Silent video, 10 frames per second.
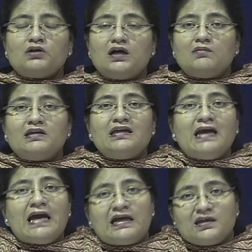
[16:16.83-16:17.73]
how many
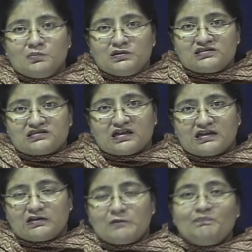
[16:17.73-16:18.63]
animals
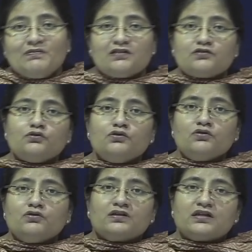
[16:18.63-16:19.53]
died. So,
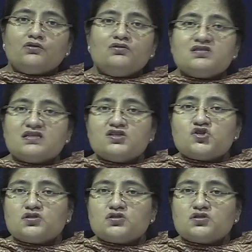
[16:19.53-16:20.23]
they don't say,